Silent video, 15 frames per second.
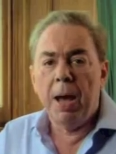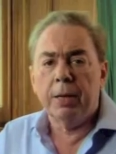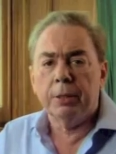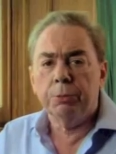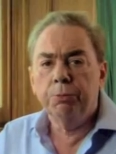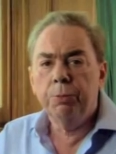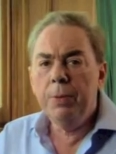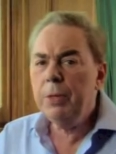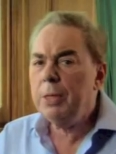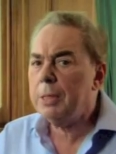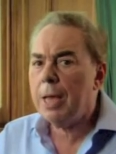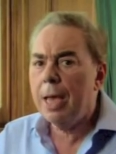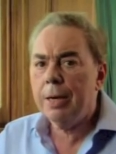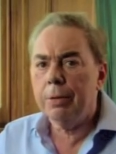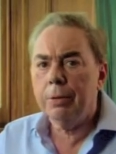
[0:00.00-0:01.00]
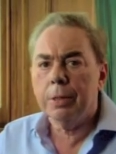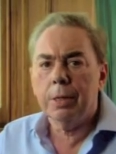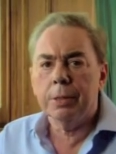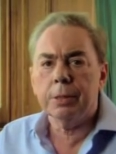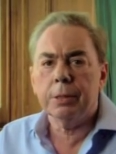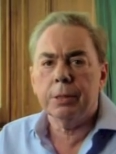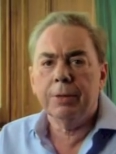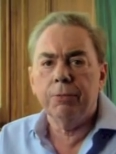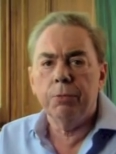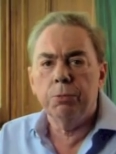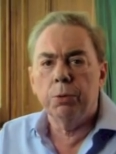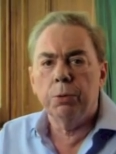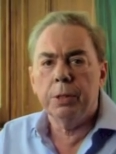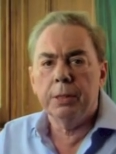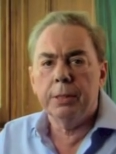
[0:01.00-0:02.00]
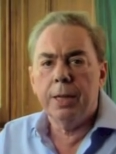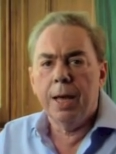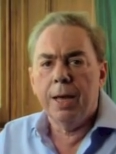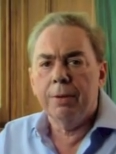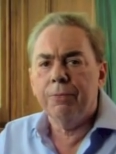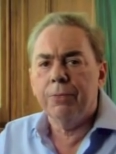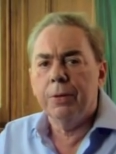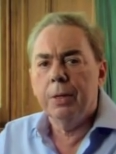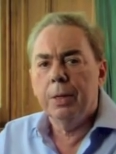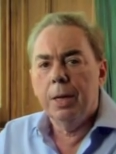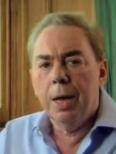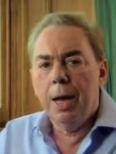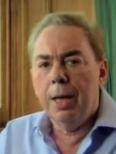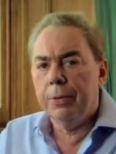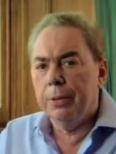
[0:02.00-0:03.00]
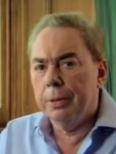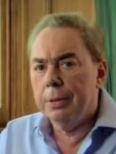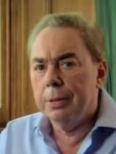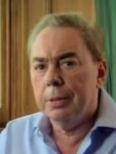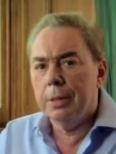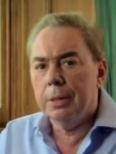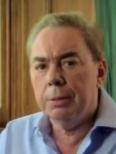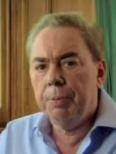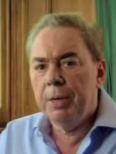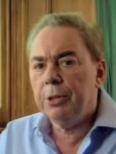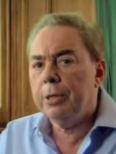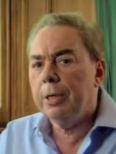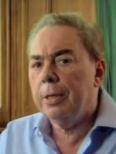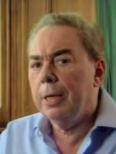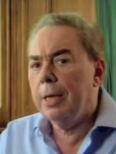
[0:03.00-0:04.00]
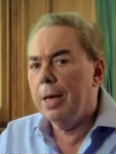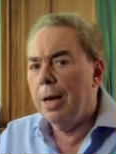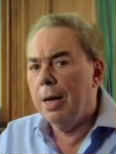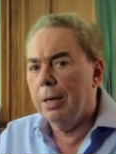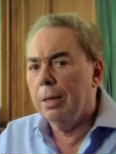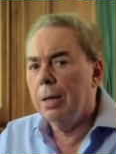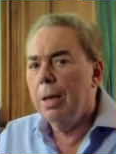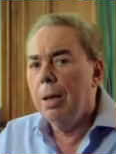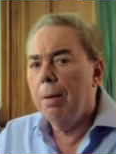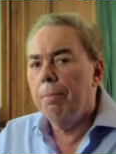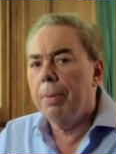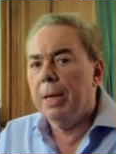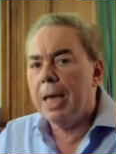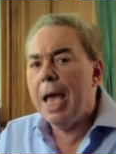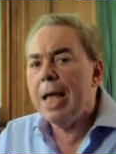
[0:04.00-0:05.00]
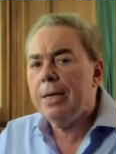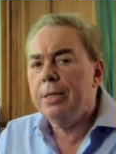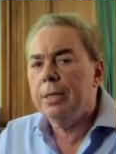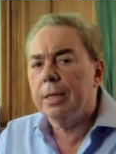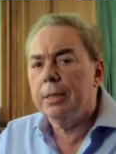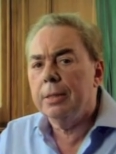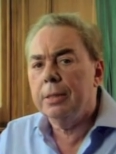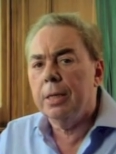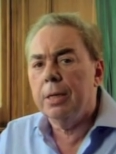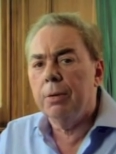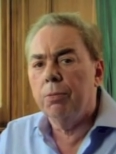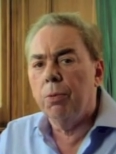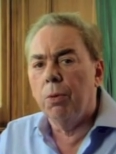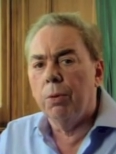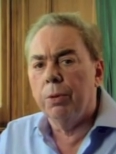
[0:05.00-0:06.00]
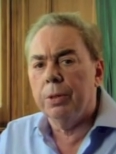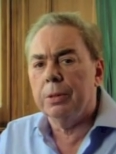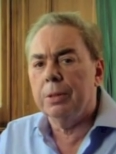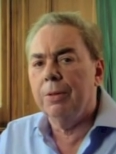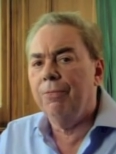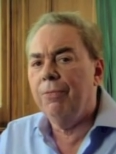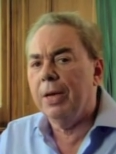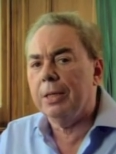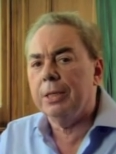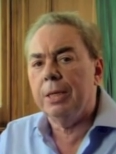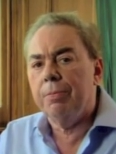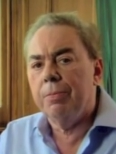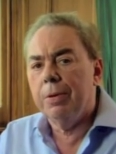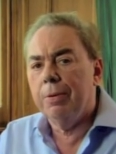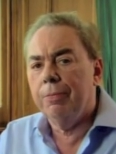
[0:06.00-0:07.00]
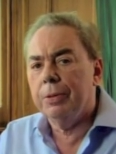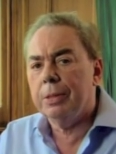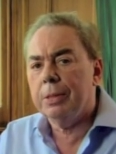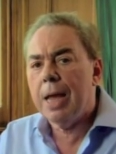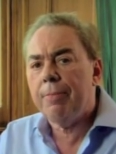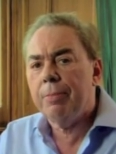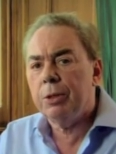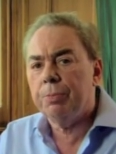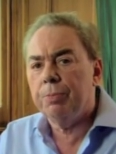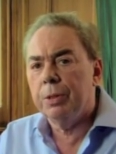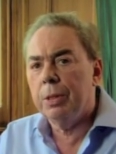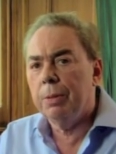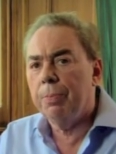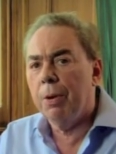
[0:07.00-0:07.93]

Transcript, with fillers: But when the scandal cost Stephen Ward his life, others, especially the young, began to consider Ward as the victim of establishment